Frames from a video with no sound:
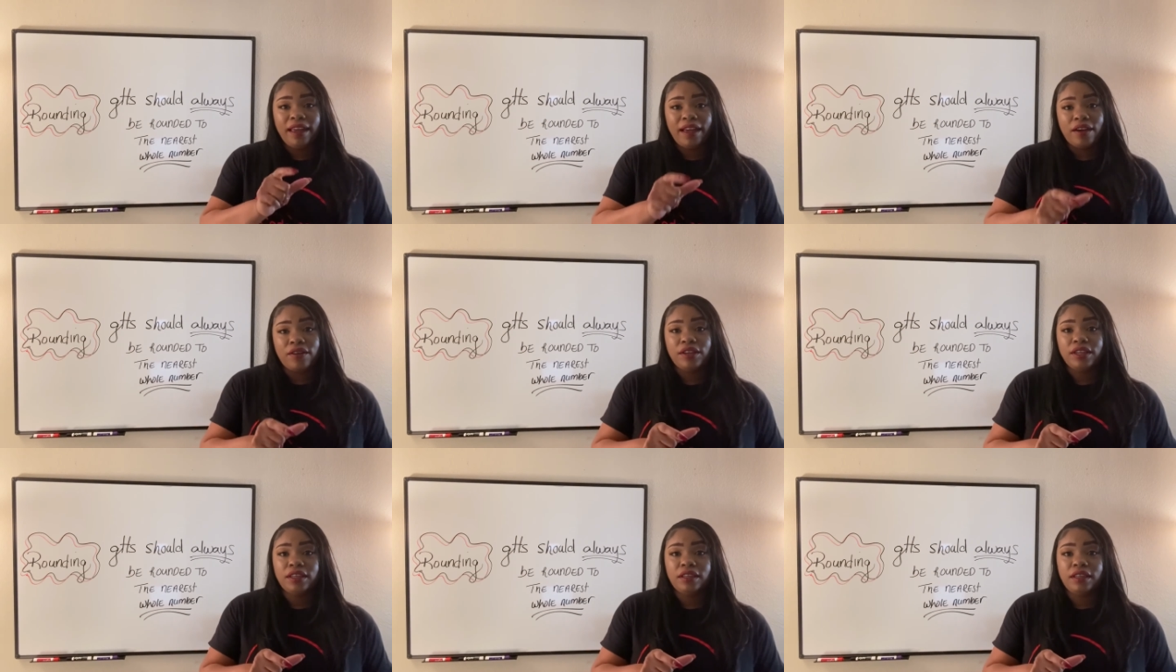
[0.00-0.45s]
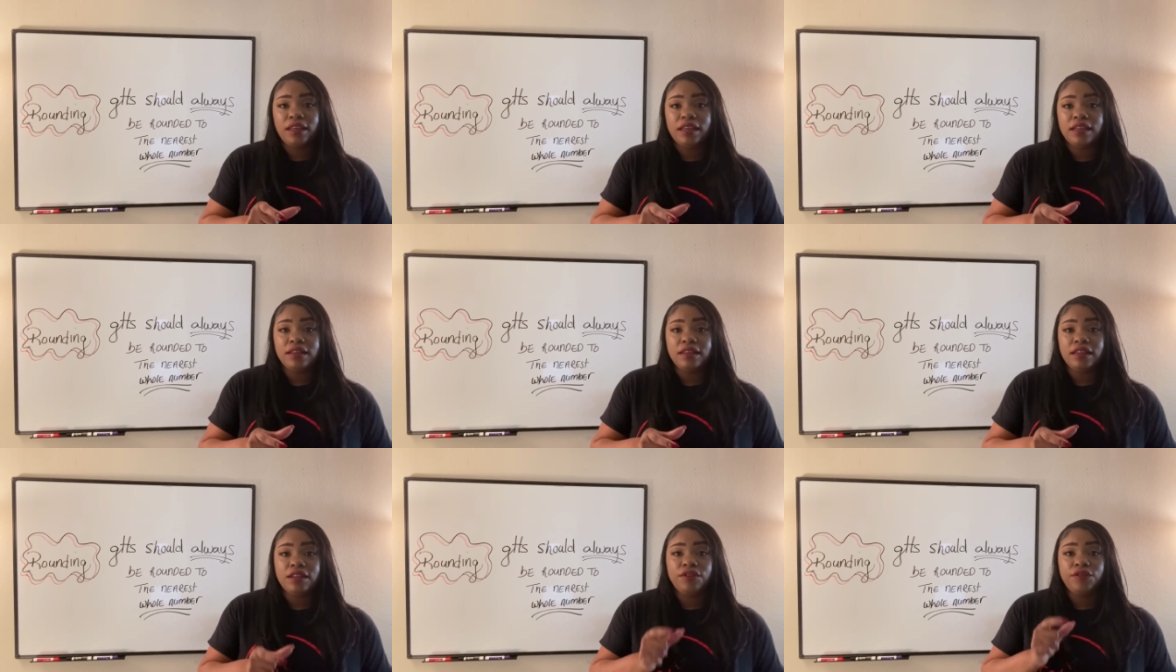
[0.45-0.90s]

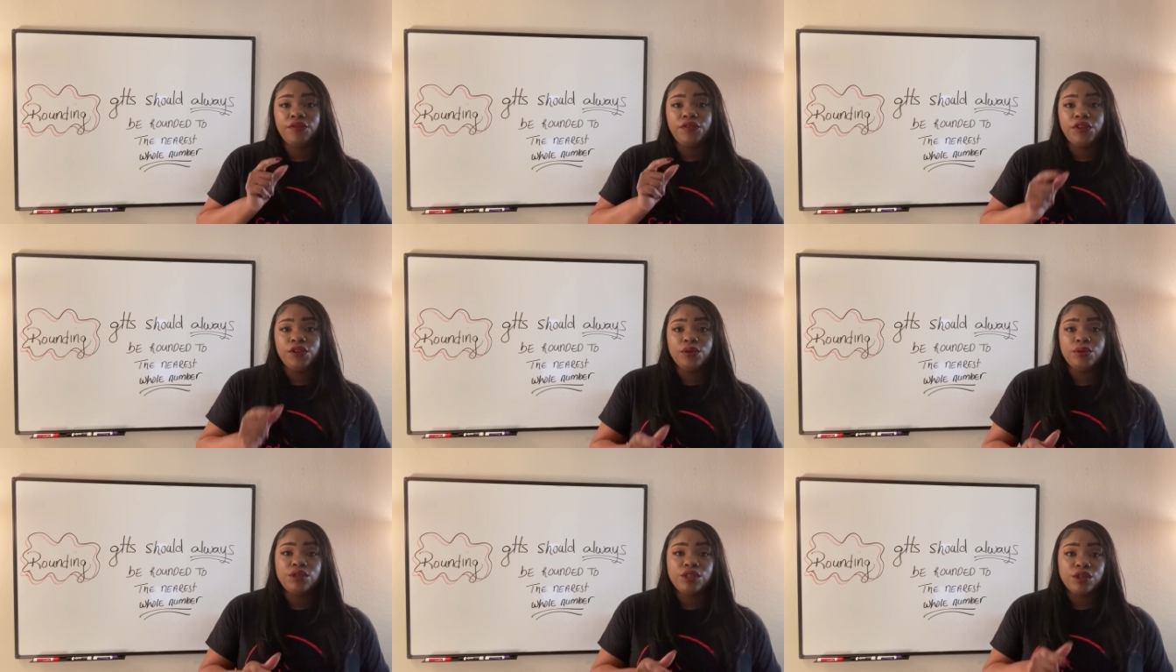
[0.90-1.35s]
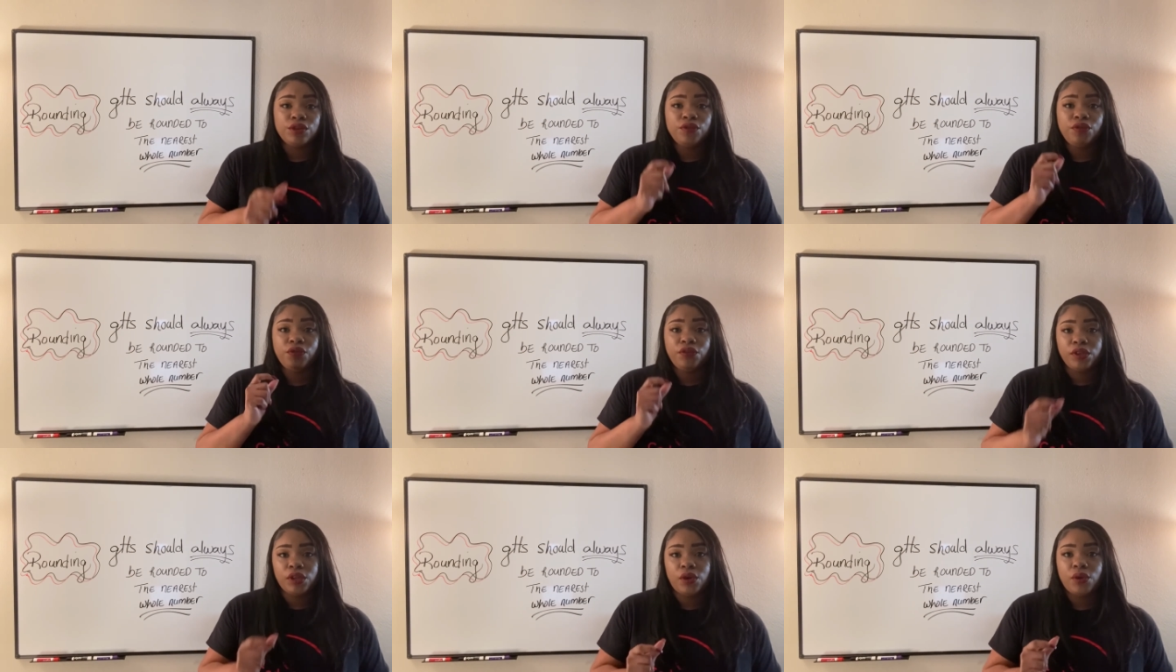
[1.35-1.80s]
calculate infusion
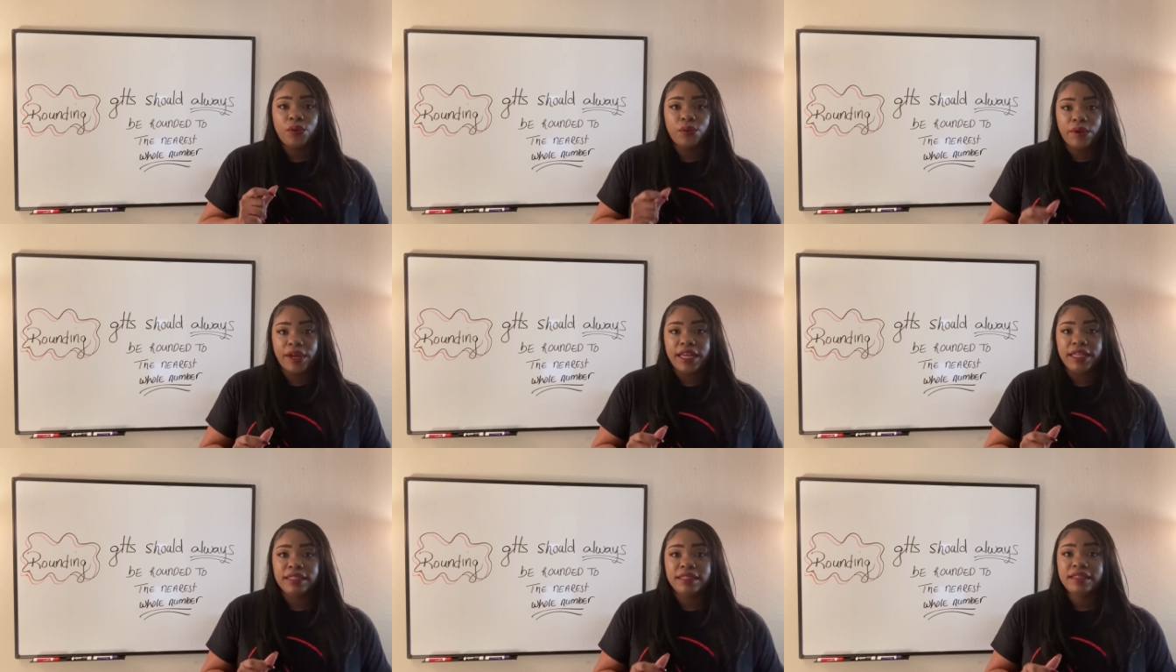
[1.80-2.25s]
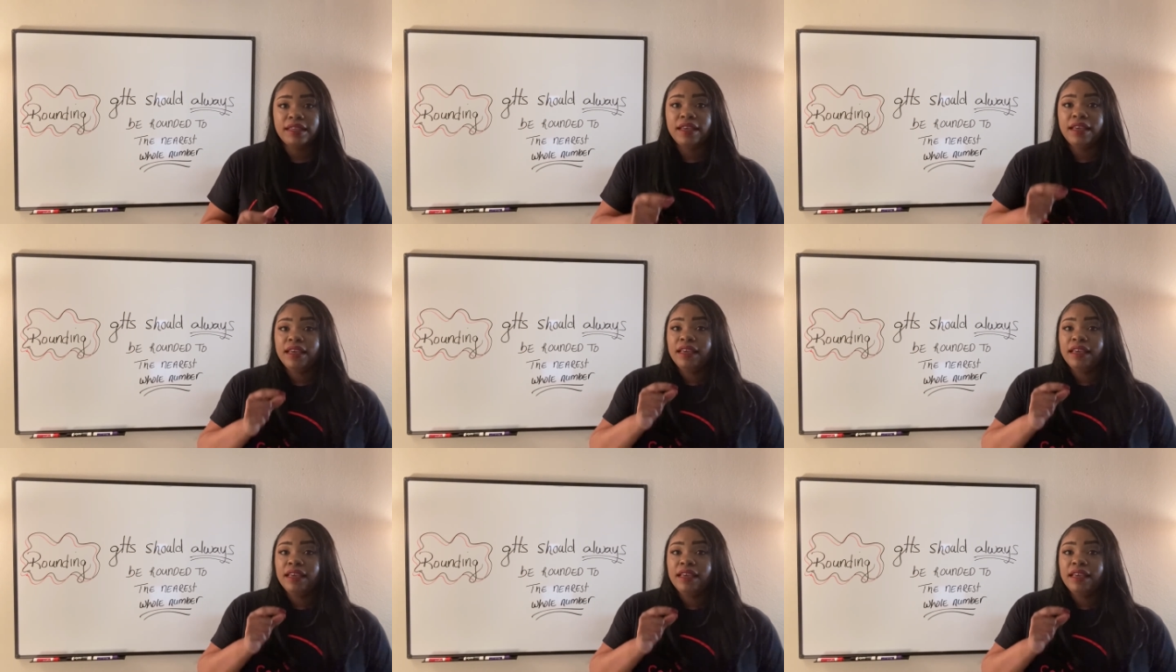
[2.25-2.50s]
flow rates